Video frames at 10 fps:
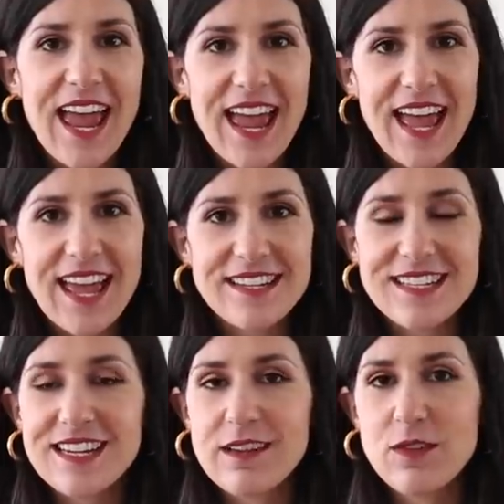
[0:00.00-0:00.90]

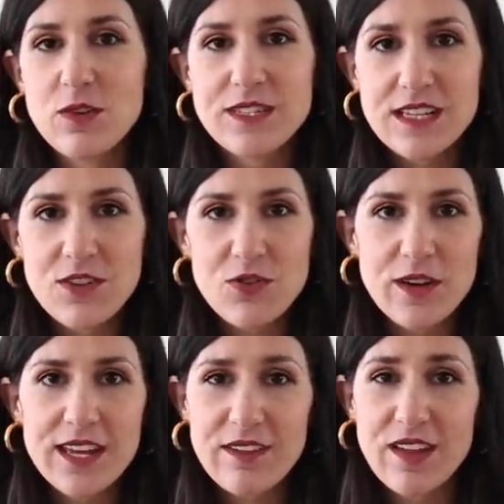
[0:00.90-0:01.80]
And if you did
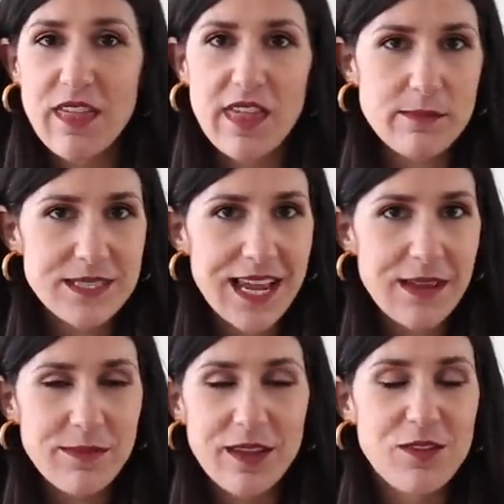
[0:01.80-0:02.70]
enjoy it, give it a thumbs up.